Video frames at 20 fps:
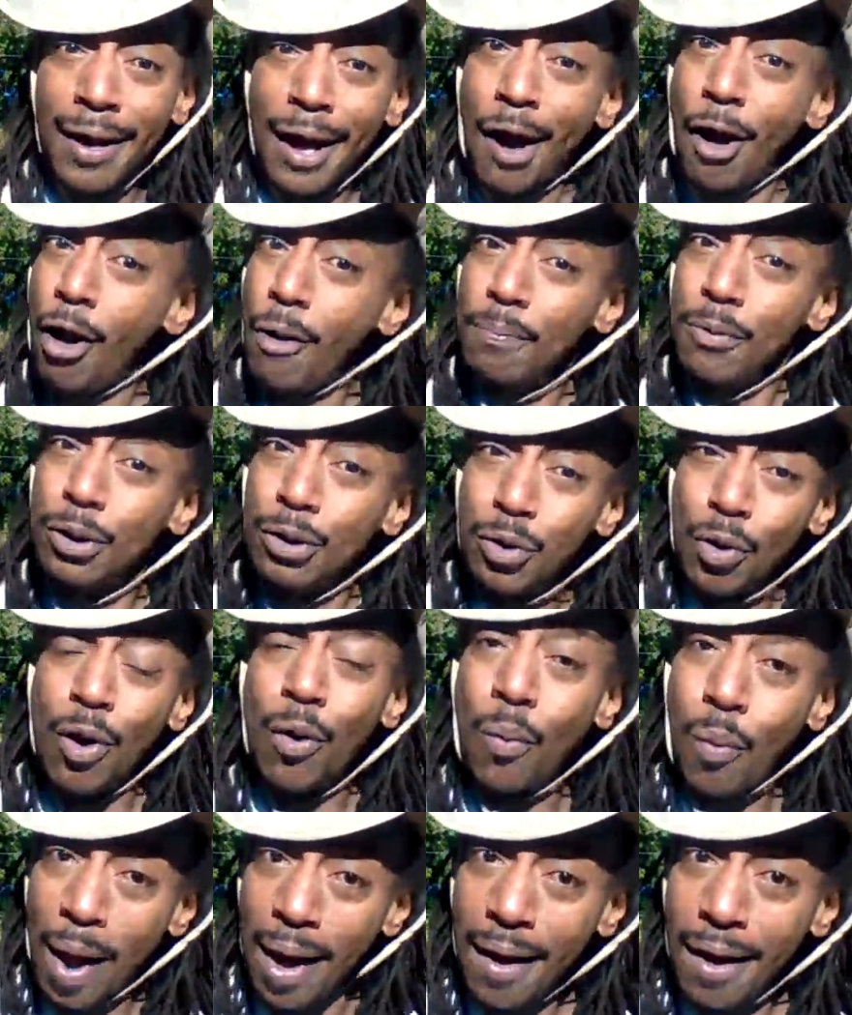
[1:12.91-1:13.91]
I hope you're
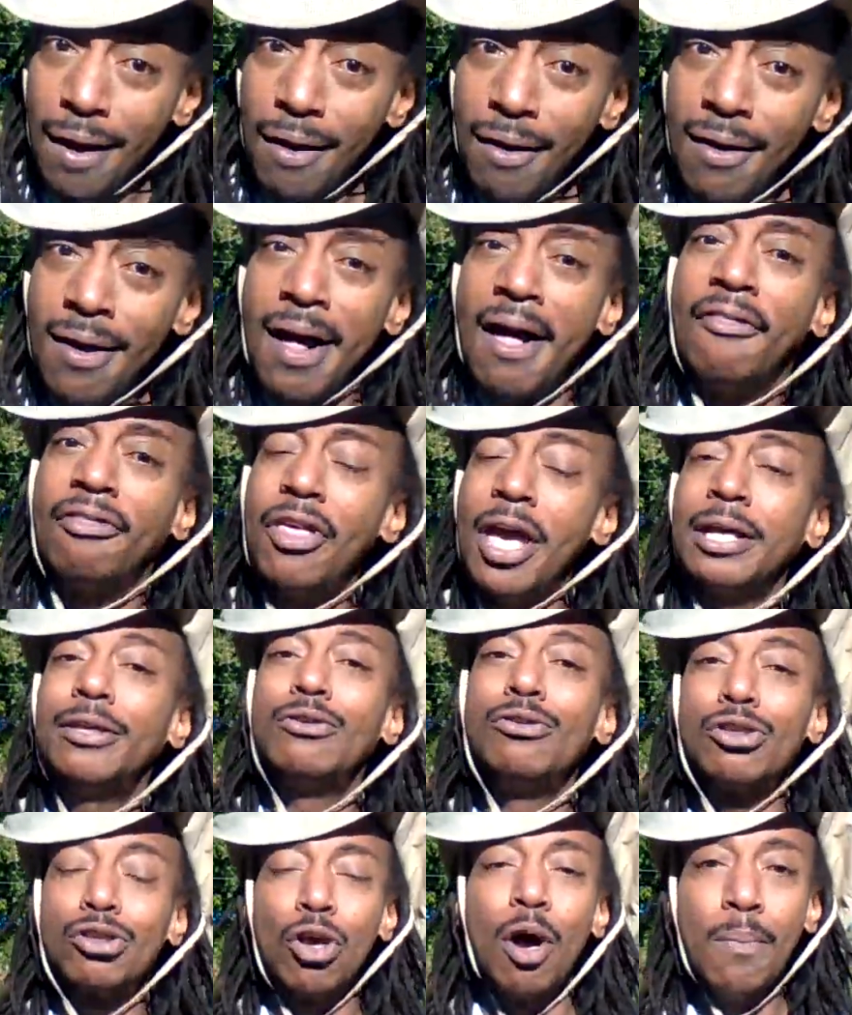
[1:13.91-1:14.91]
doing well. Thank
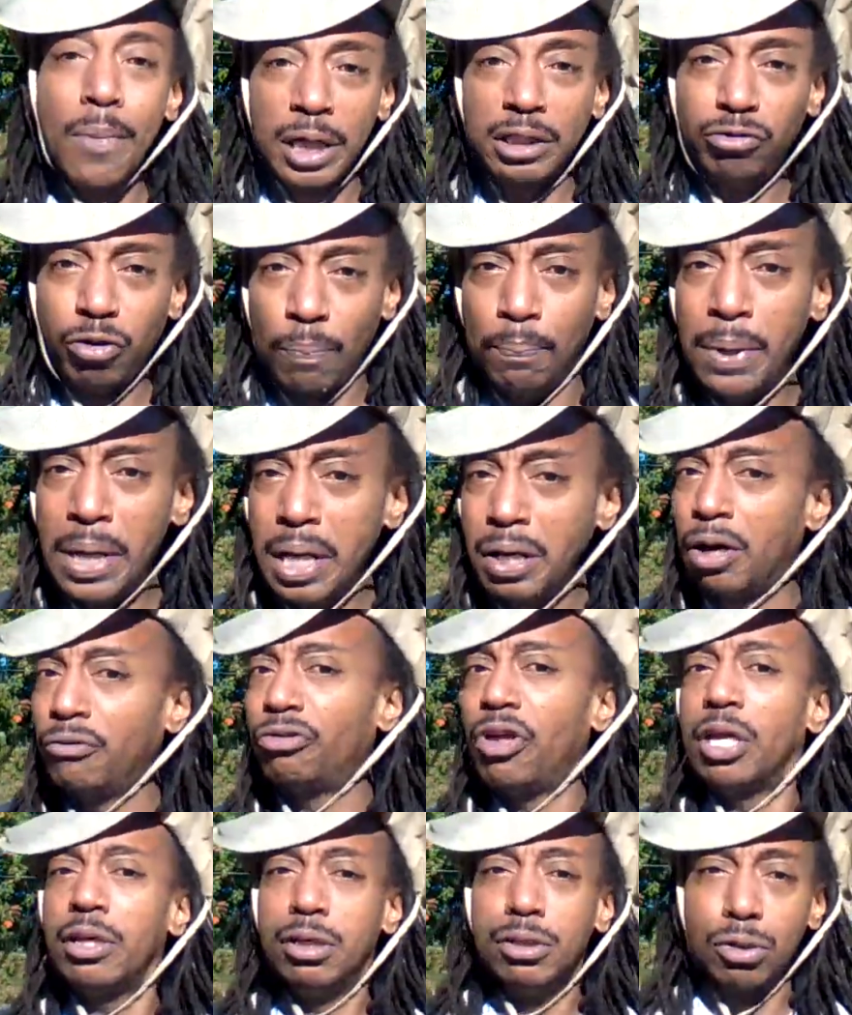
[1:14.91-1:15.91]
you so much for being here.
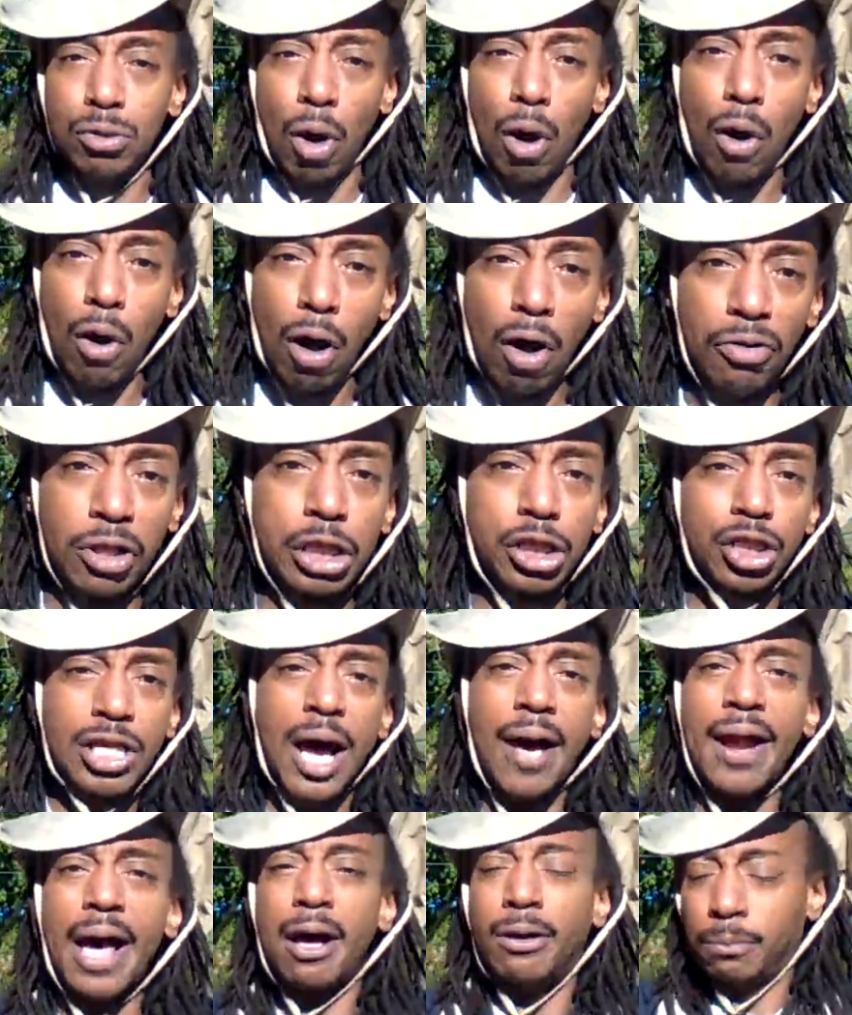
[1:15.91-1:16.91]
Thank you to all the
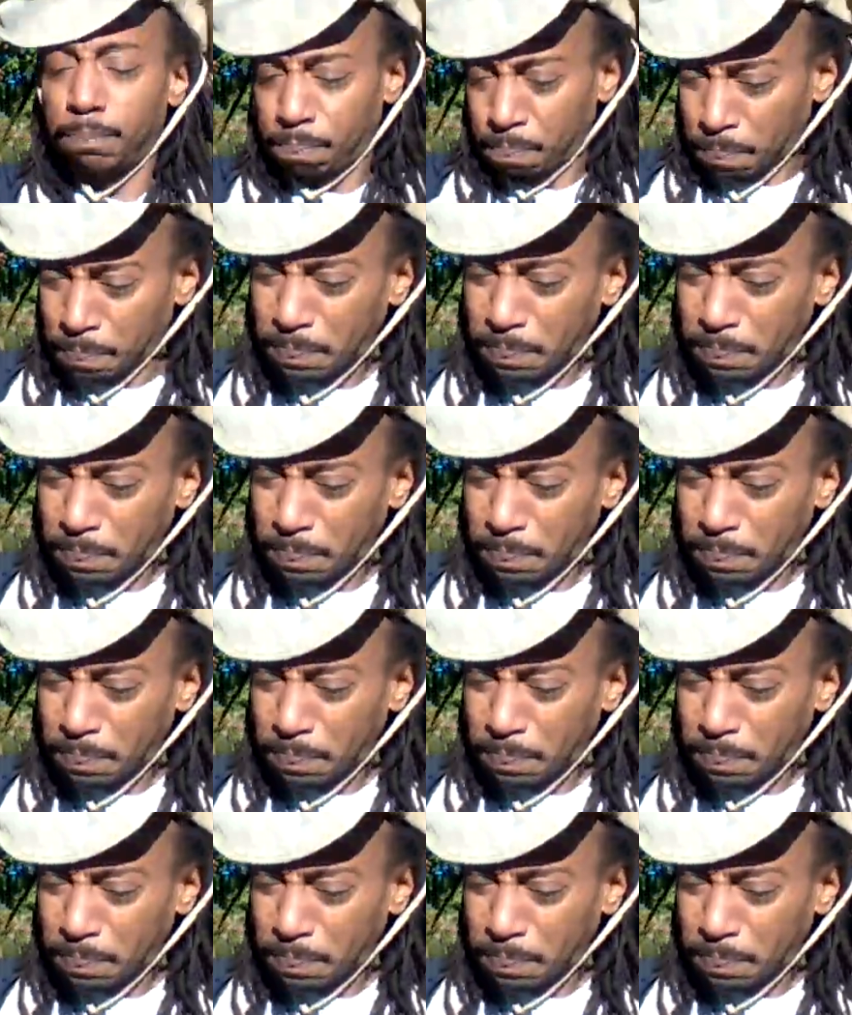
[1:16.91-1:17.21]
shout out,